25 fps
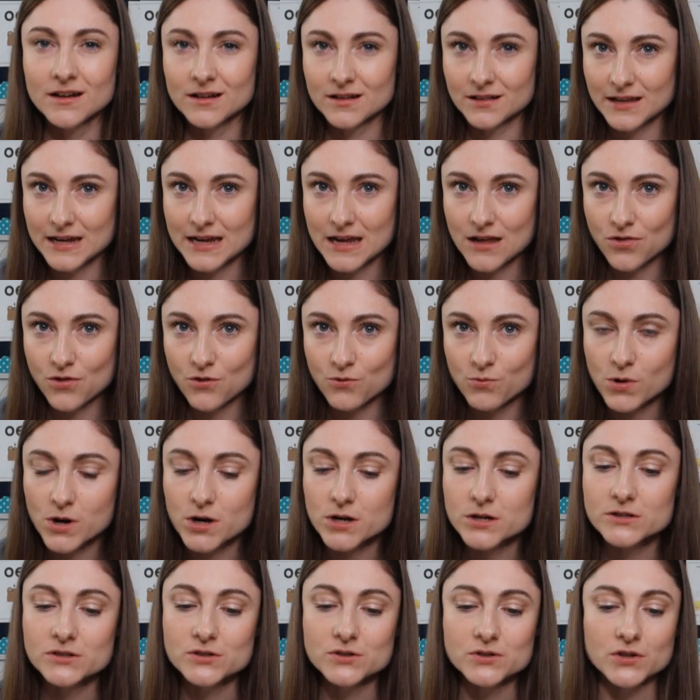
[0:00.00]
like in the
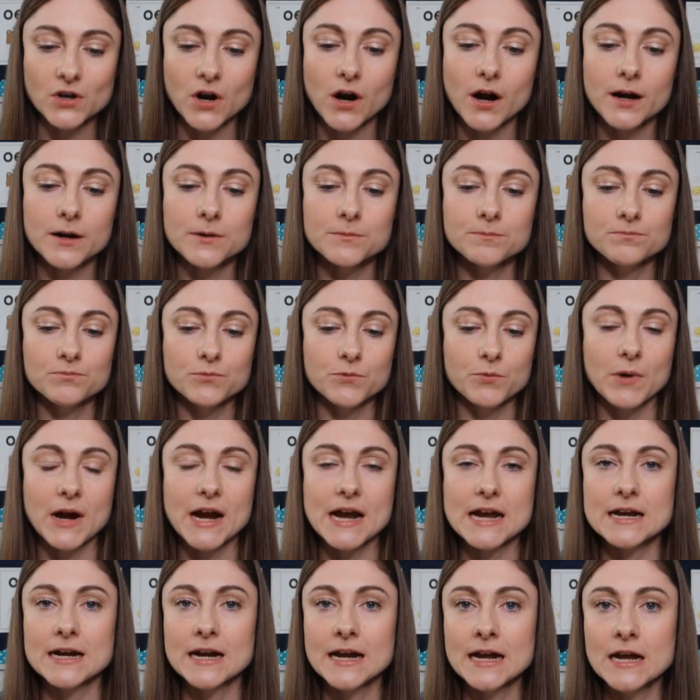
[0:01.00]
word star,
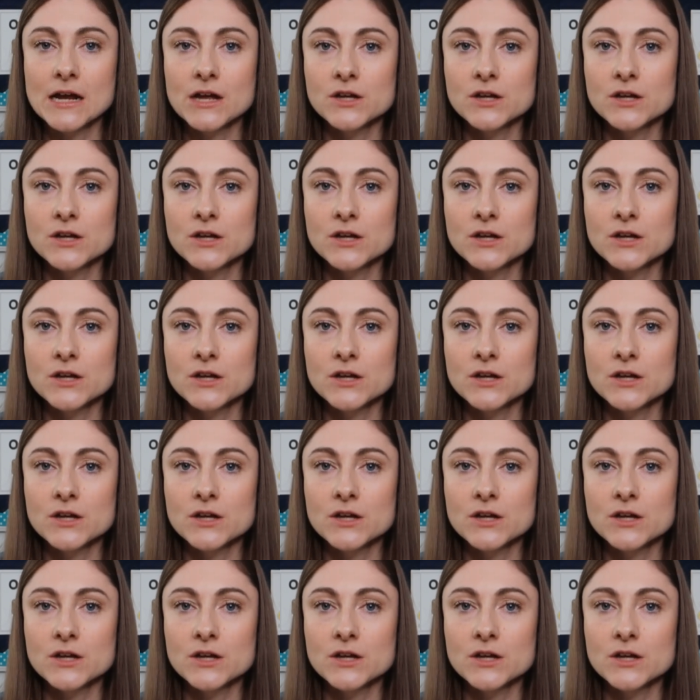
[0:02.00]
right?